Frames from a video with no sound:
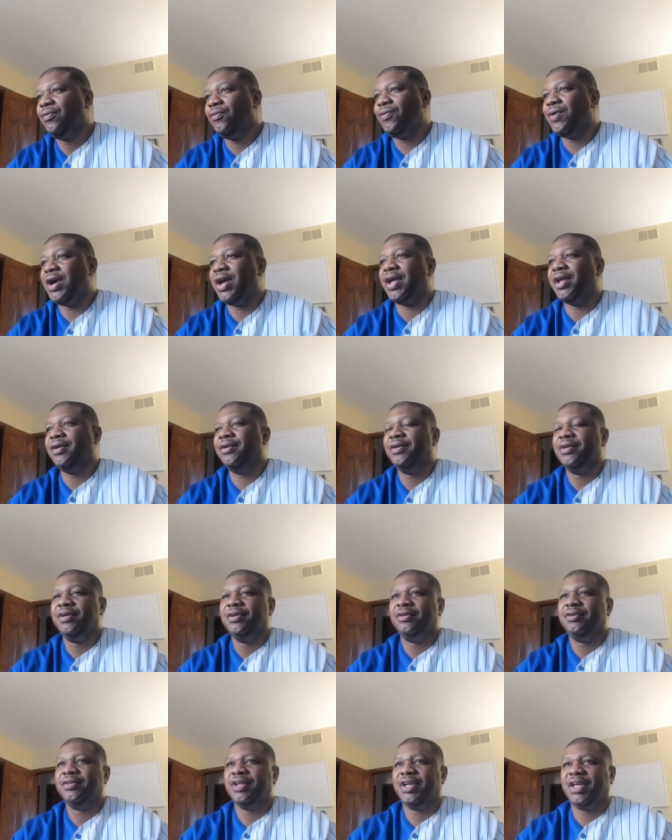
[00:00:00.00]
Right.
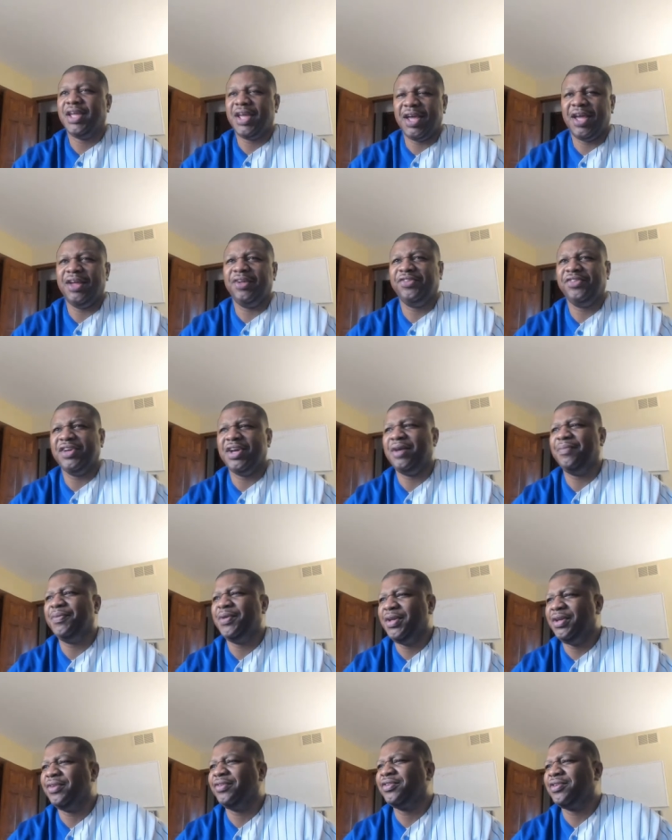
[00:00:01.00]
The Cash App
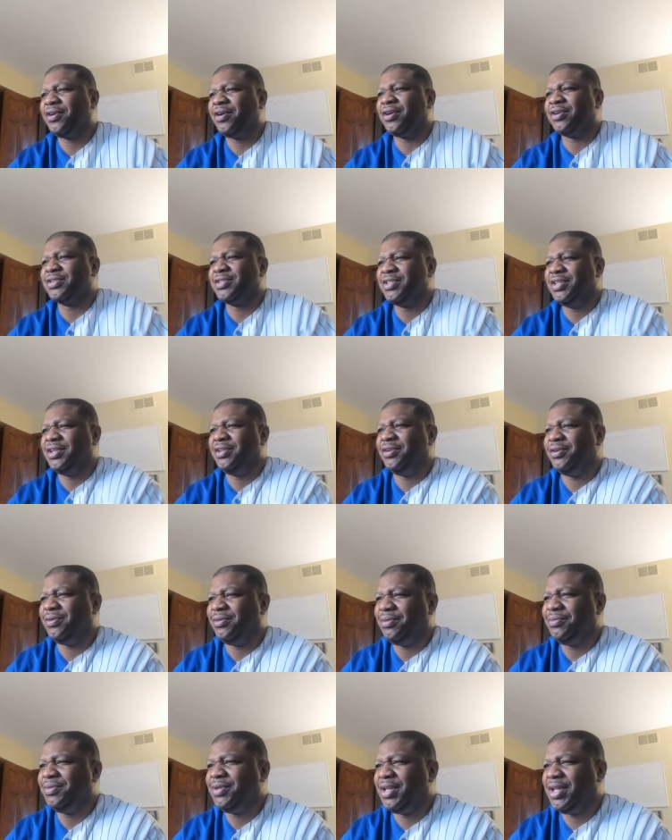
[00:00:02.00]
is
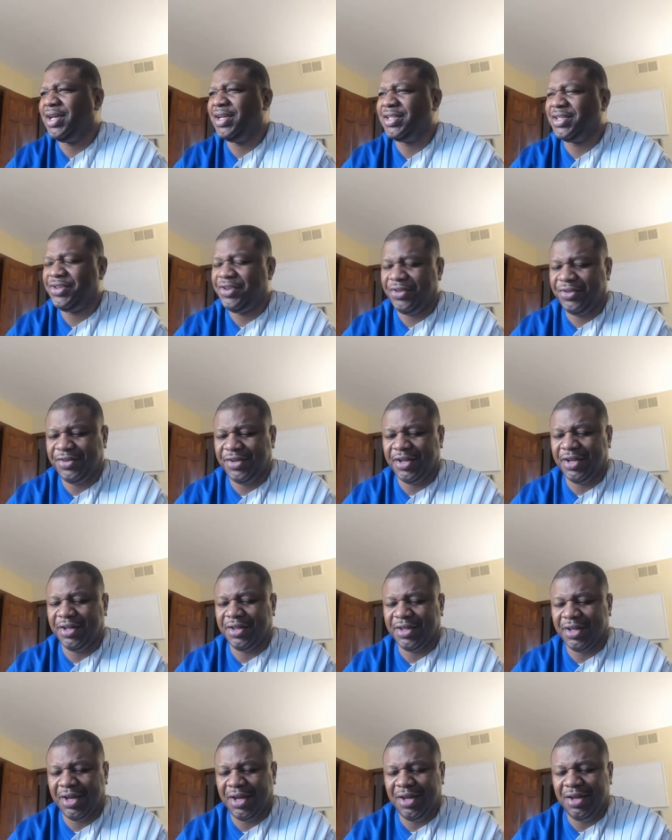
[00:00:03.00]
Karceno. I'm glad you
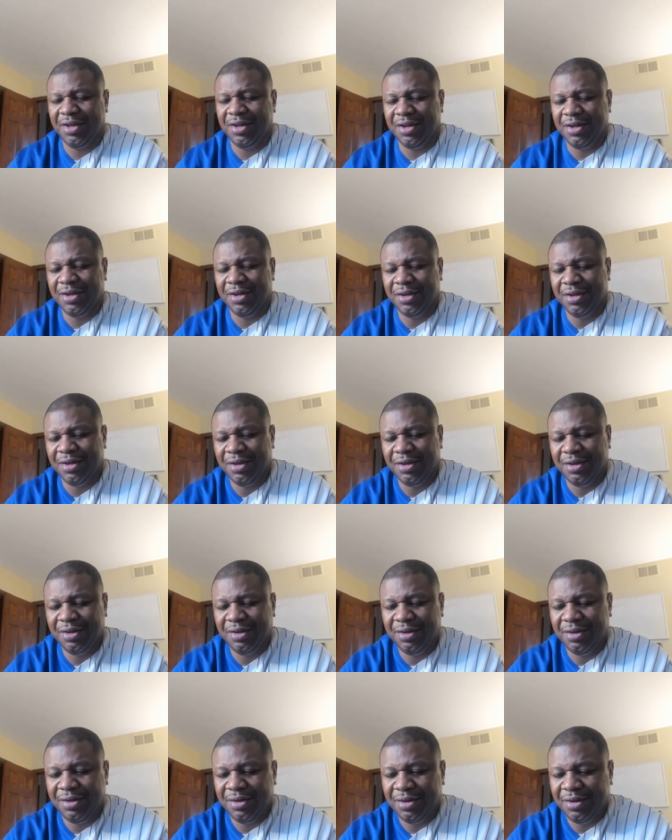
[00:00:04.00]
said that.
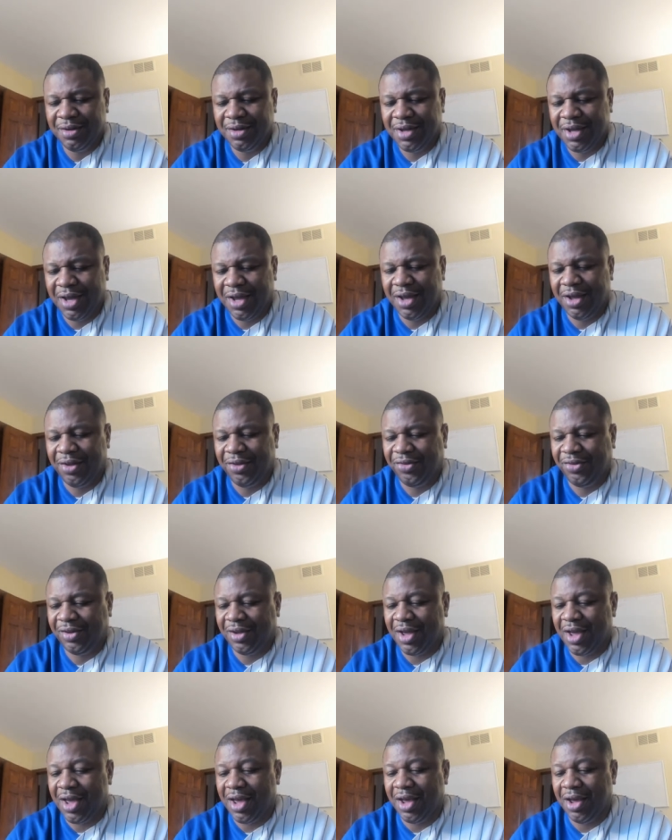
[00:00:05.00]
Cash
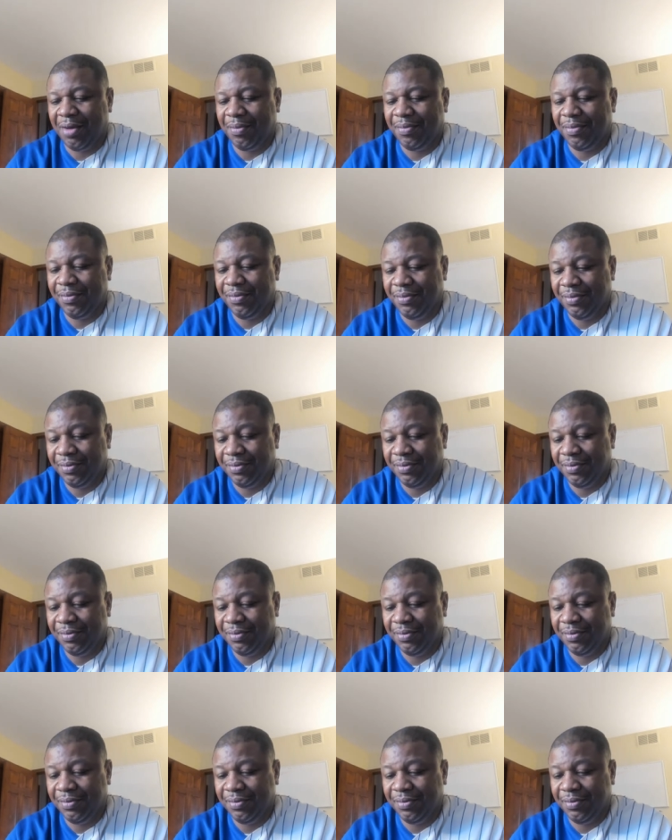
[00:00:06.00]
App